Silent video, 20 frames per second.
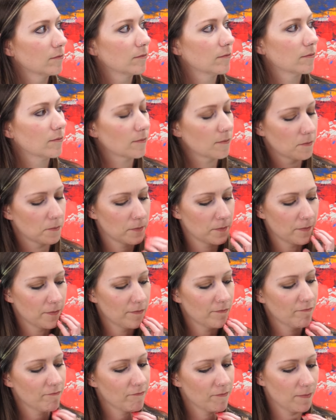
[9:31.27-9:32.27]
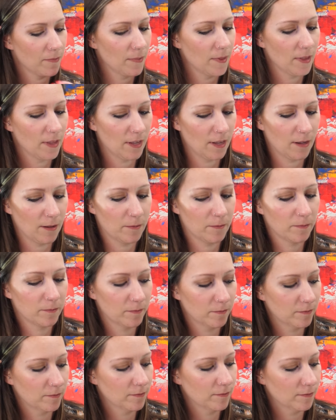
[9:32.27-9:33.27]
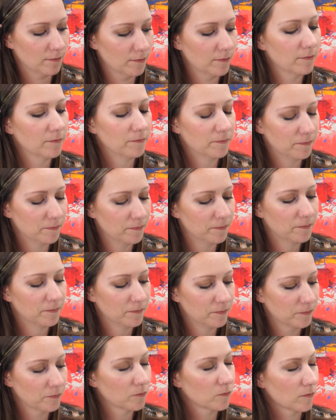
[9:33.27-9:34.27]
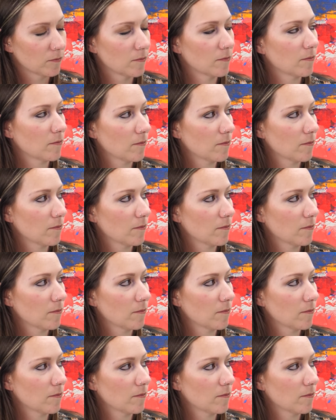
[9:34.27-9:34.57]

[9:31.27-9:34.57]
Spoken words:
No words are spoken by the person on screen.